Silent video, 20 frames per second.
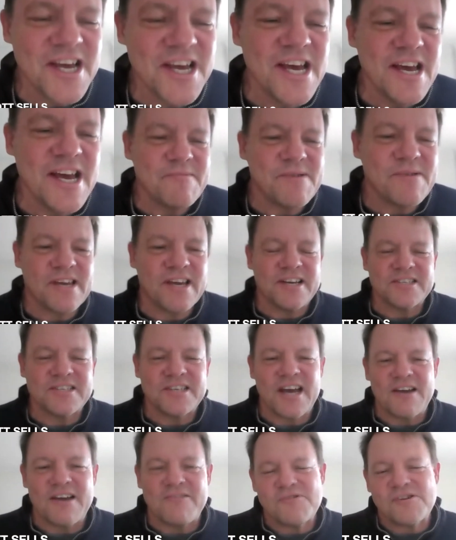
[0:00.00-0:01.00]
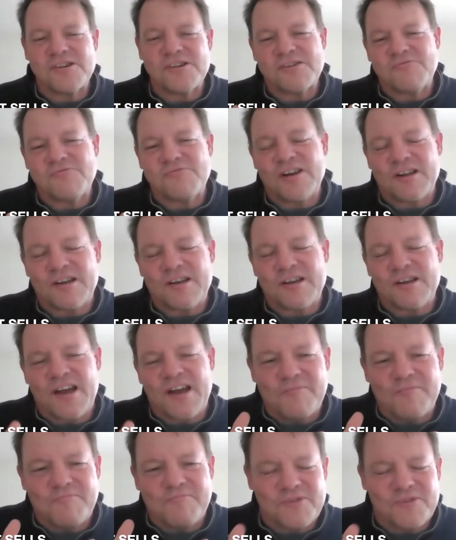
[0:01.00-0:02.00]
because I really want to
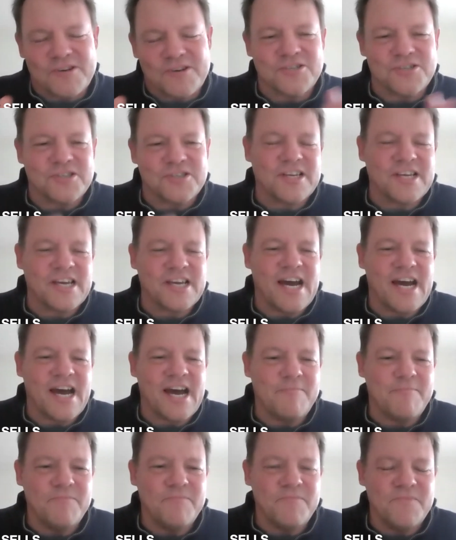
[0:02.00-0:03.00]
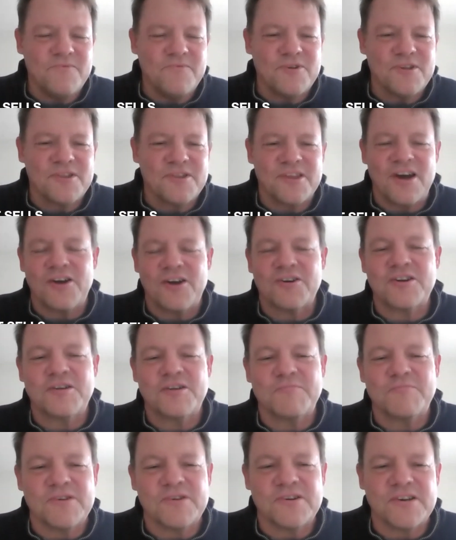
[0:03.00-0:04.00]
help bridge the gap with our
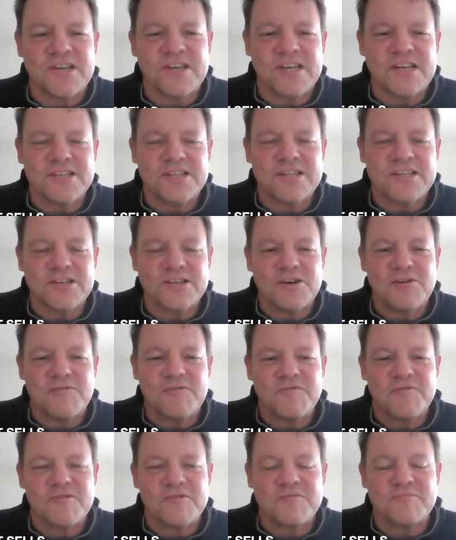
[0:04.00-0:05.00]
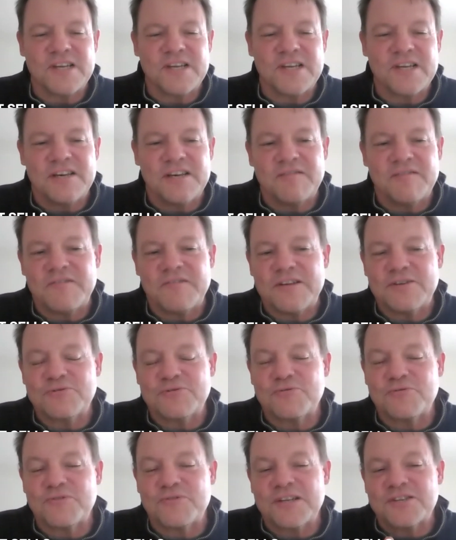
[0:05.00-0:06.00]
community to go from the
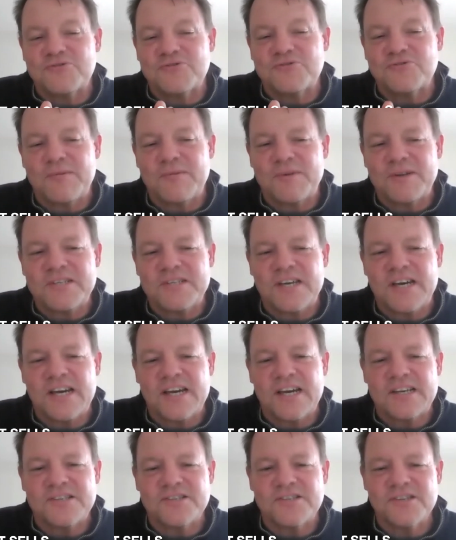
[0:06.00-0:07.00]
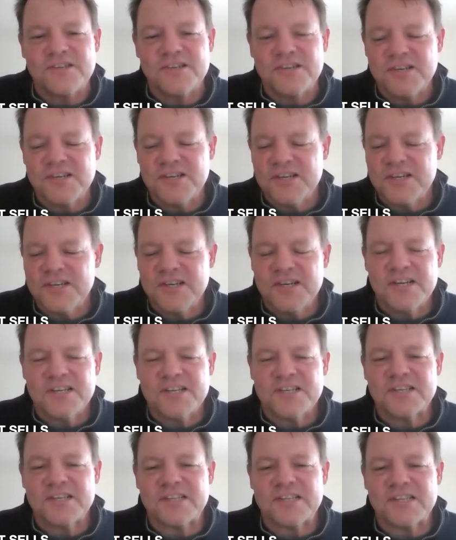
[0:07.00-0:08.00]
individual that's traumatized
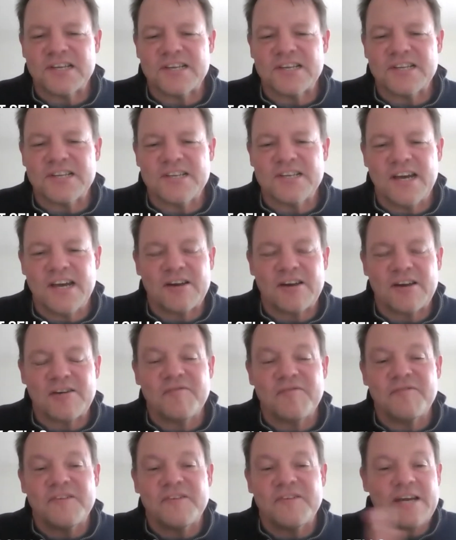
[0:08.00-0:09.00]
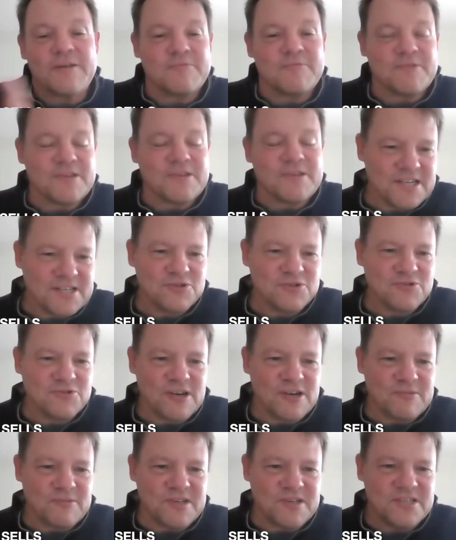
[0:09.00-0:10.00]
to the entire family that's
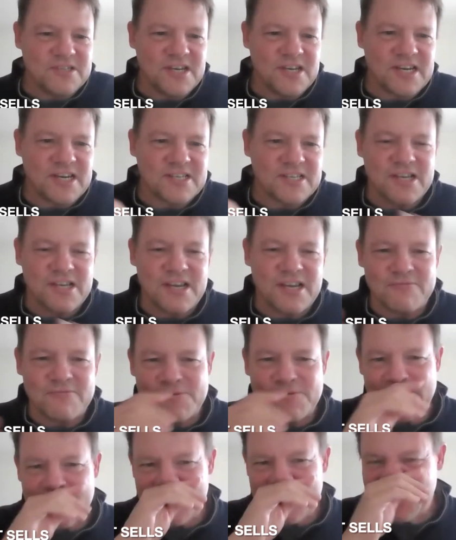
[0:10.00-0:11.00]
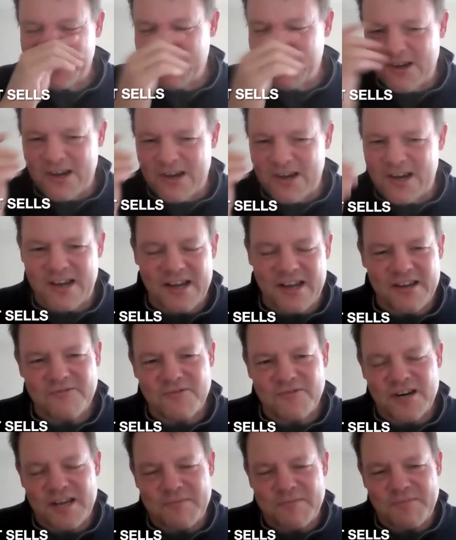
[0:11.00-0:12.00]
traumatized. I really saw
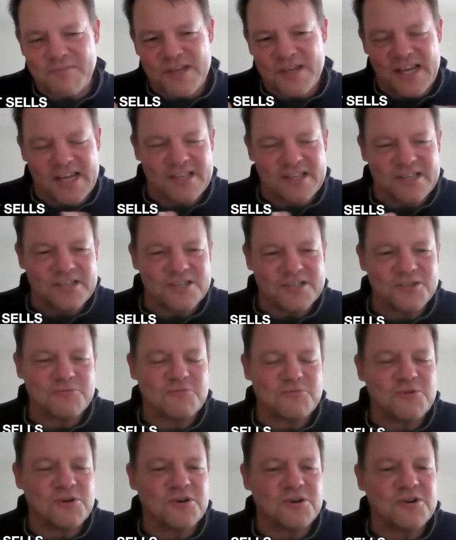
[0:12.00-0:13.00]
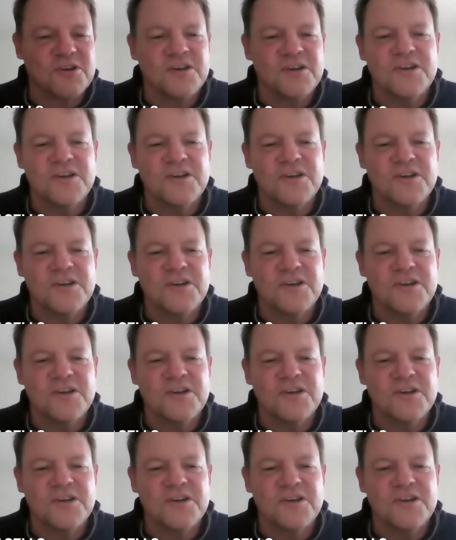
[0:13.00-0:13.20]
when I began this work